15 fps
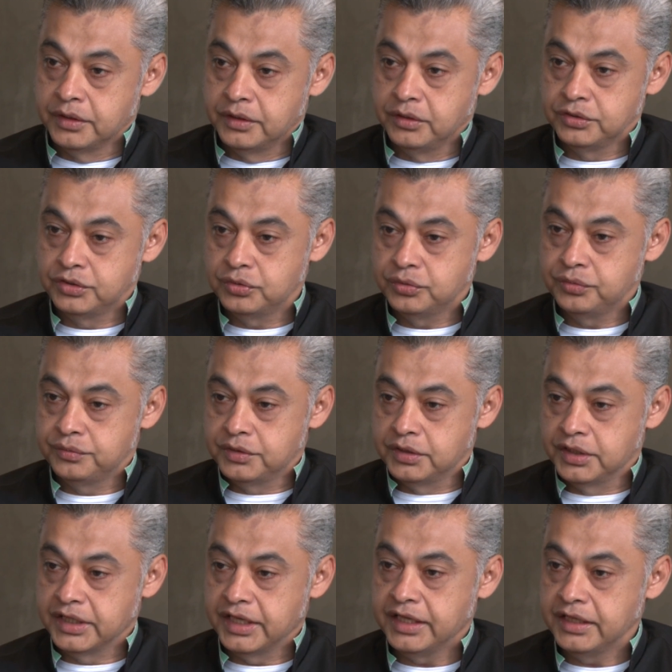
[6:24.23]
You know, so
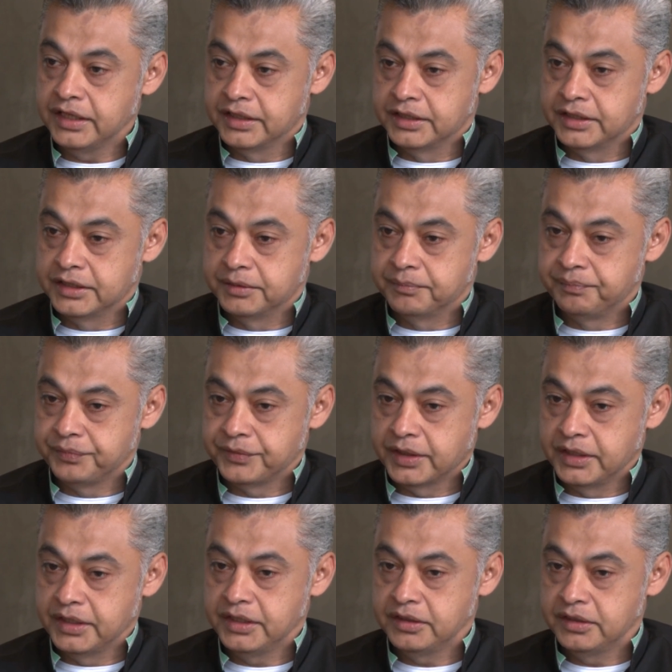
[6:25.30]
again, I
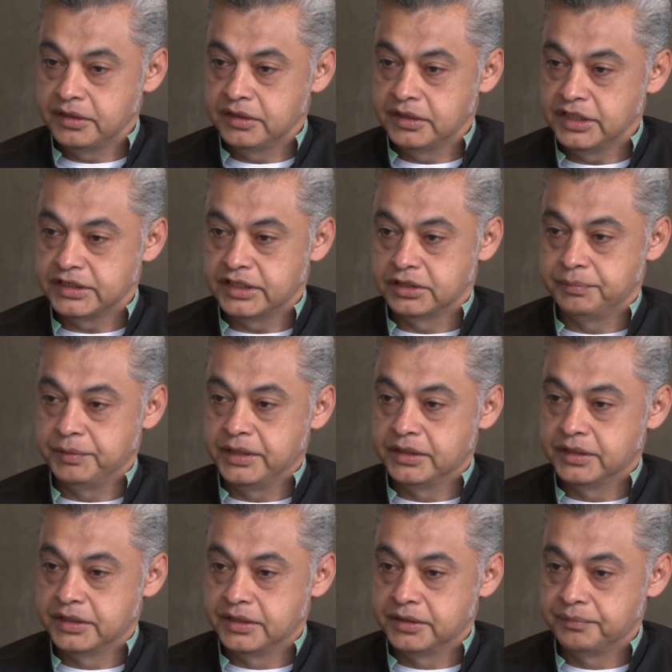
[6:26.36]
think this has been
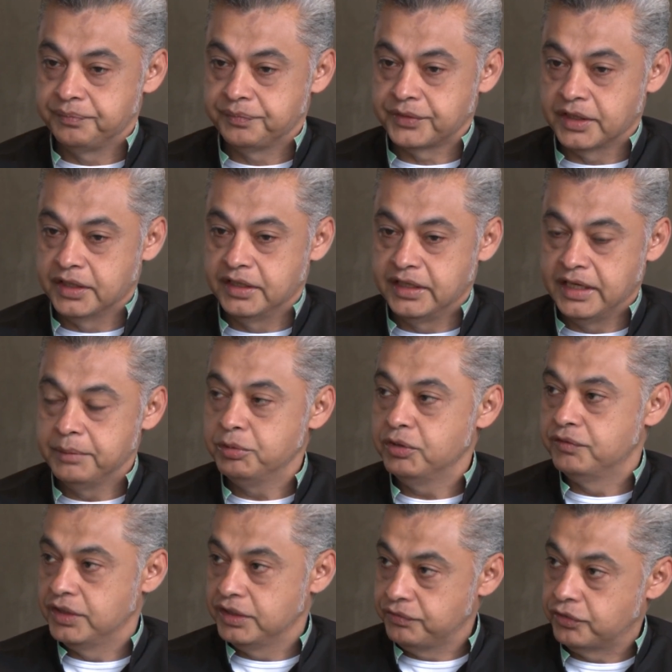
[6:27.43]
a labor
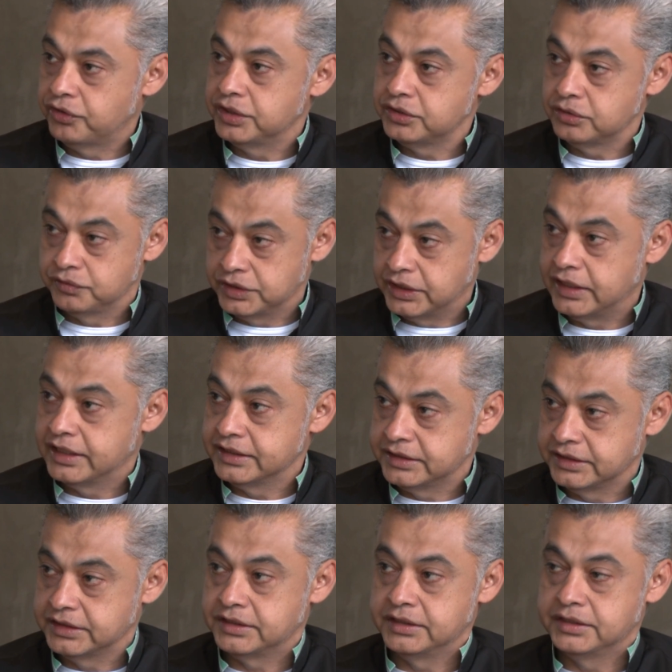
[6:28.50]
of love for us over the last
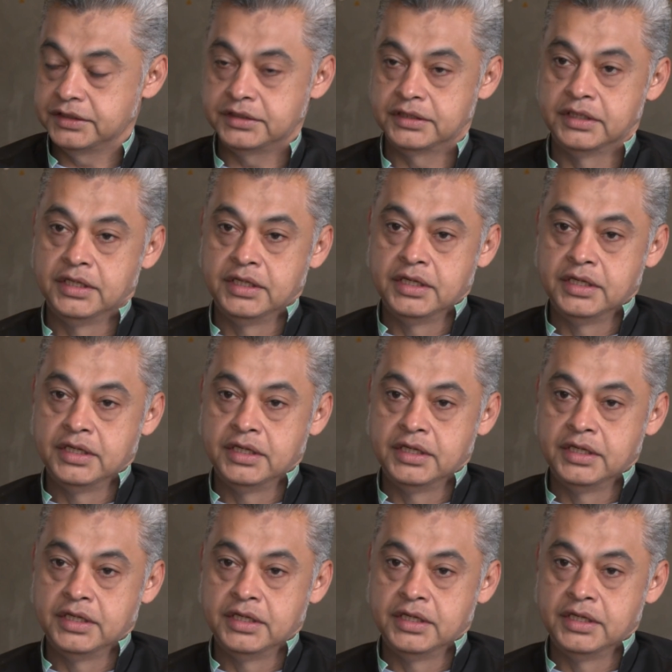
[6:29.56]
6 years.